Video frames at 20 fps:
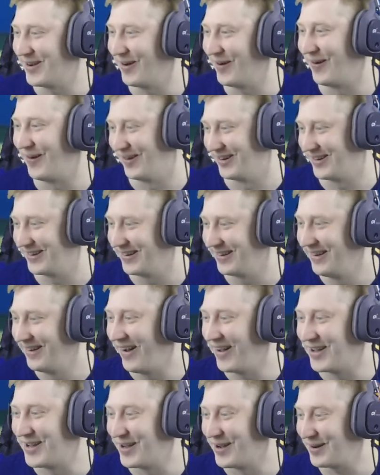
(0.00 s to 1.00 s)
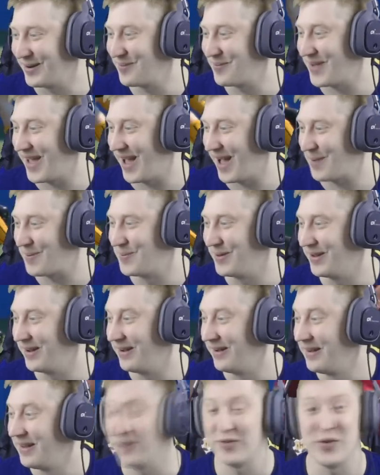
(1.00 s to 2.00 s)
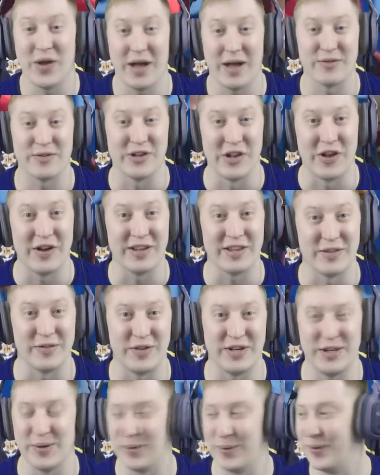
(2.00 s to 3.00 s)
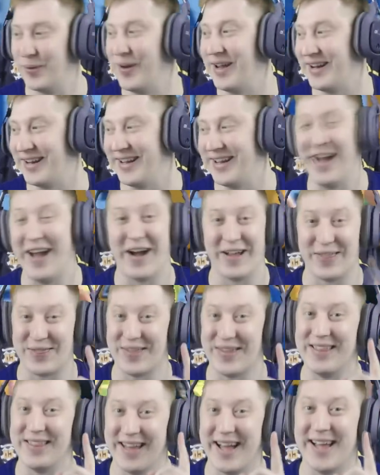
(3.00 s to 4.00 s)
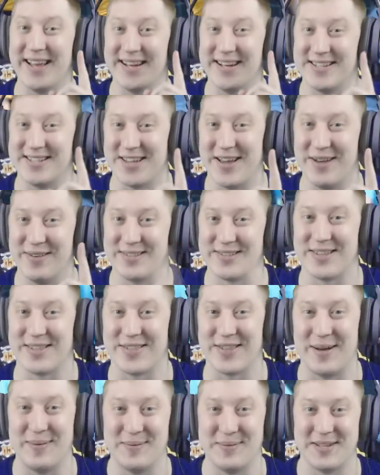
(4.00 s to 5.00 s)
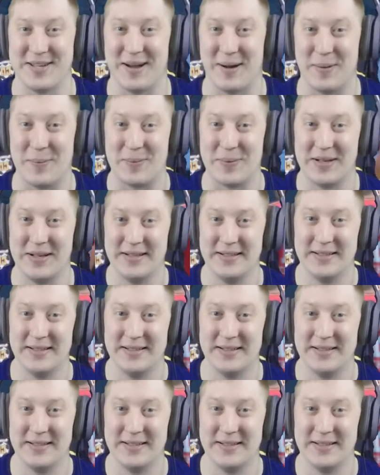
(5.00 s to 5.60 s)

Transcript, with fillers: God, I couldn't be happier. If you haven't liked the video already, I think that deserves a thumbs up.